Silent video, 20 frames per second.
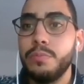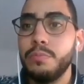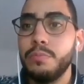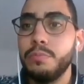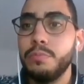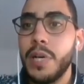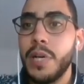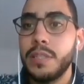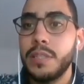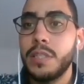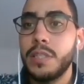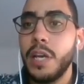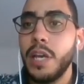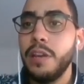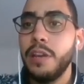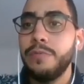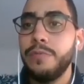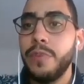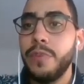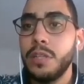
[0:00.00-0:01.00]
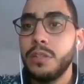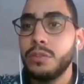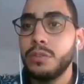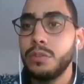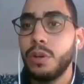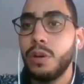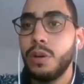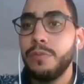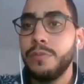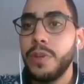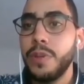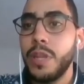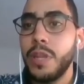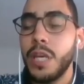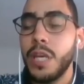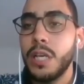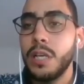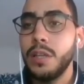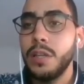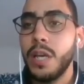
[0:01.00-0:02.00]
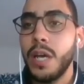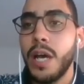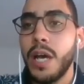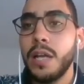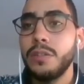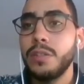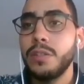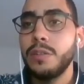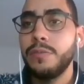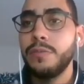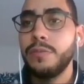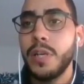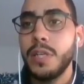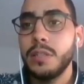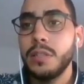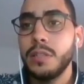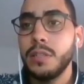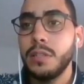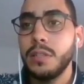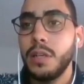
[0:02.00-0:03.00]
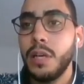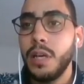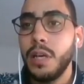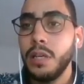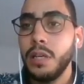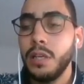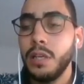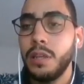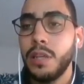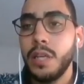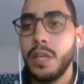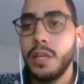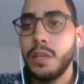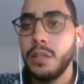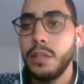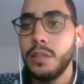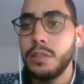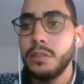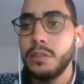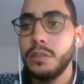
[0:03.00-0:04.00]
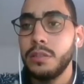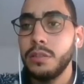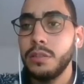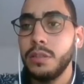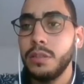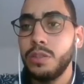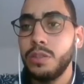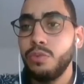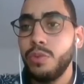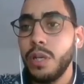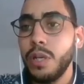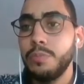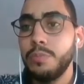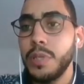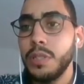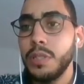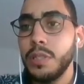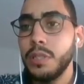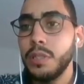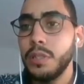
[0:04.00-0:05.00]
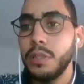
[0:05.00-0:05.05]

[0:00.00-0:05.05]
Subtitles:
But the effect of the interface, I think, is will be